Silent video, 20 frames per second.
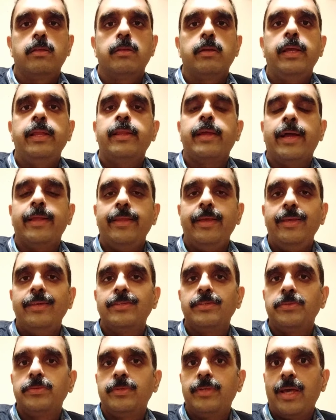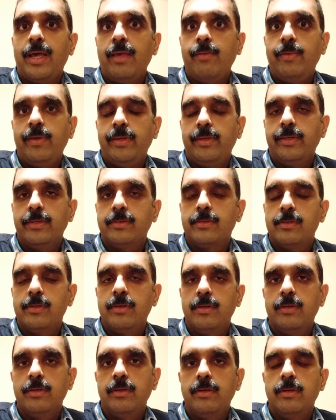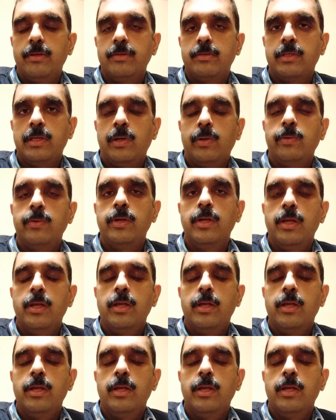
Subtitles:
in addition to diabetes. So,